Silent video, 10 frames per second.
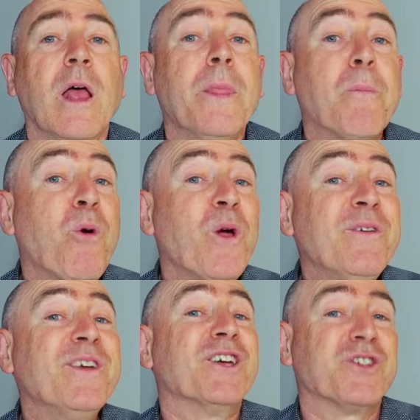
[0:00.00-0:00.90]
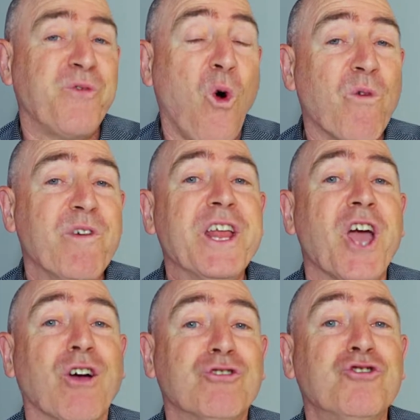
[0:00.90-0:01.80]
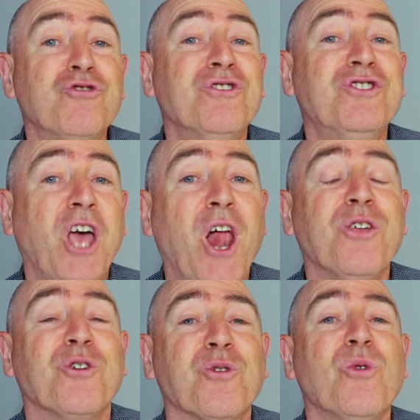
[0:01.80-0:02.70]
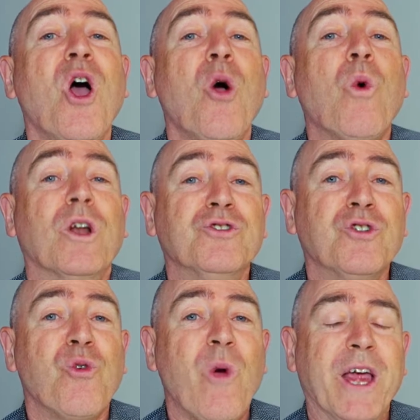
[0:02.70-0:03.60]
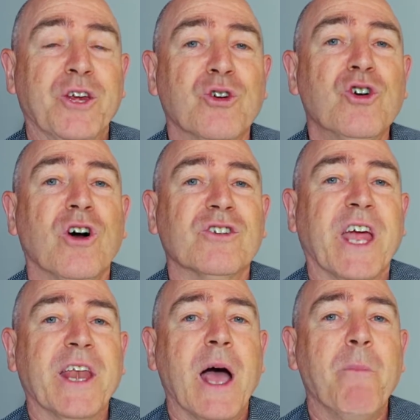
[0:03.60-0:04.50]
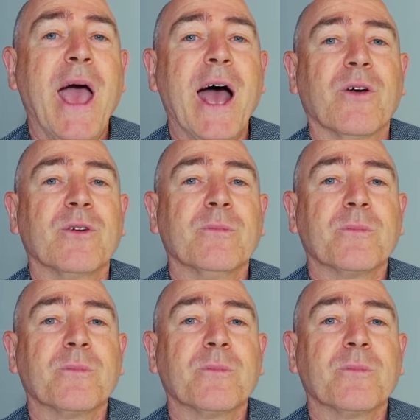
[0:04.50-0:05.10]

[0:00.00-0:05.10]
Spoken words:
The previous 4 videos should tell you what to create your content about.